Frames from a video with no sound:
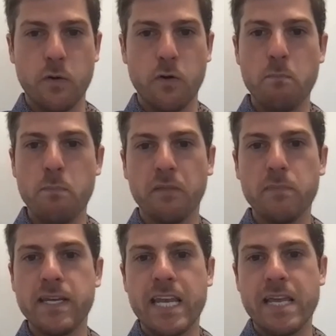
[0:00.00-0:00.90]
or build
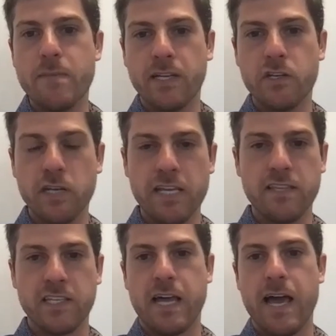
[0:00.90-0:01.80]
me an image in the
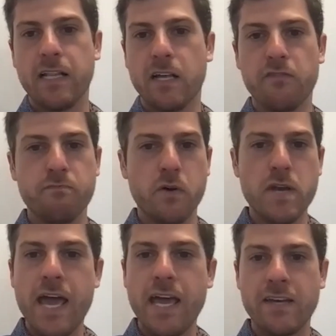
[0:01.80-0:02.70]
style of
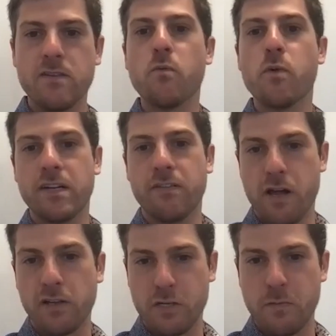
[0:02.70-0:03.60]
Monet and whatever
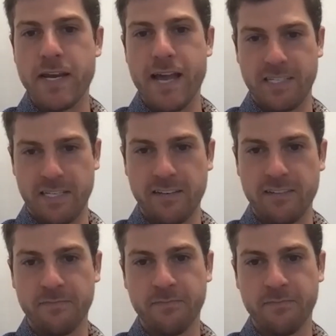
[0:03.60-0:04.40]
else you might ask it.